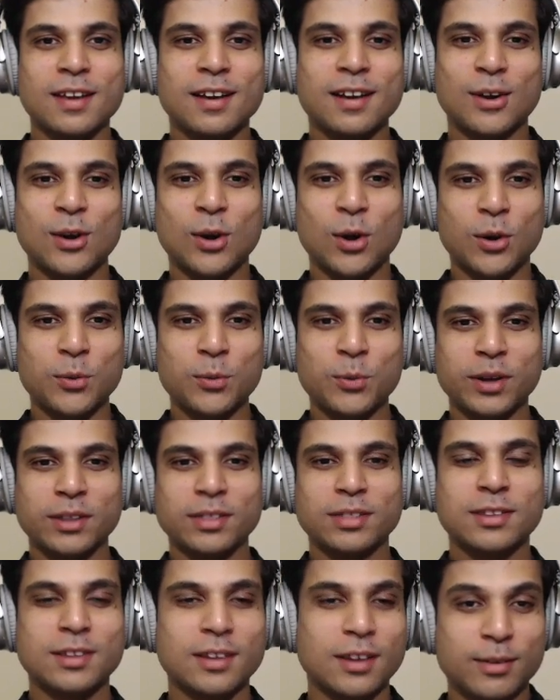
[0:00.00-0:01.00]
along
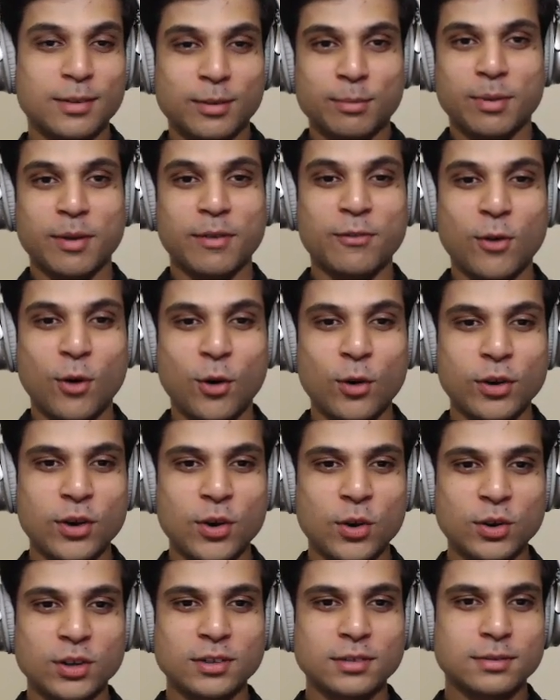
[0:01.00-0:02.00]
with before
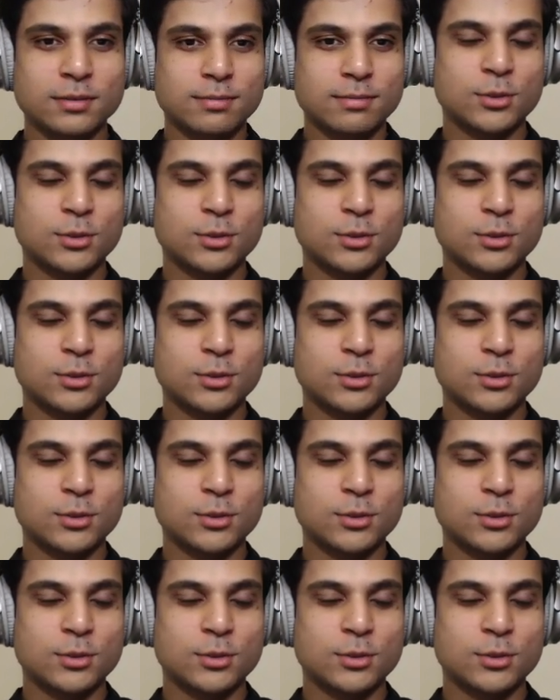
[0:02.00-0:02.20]
your